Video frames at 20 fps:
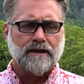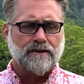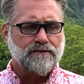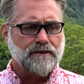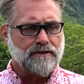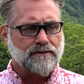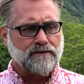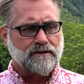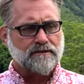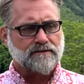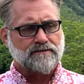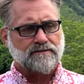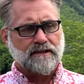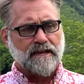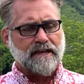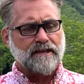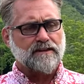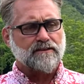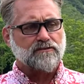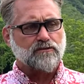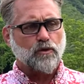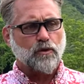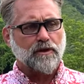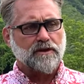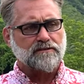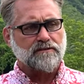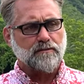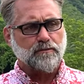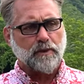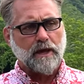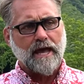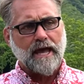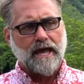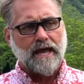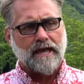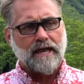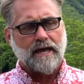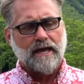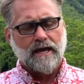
And then the state is going to pay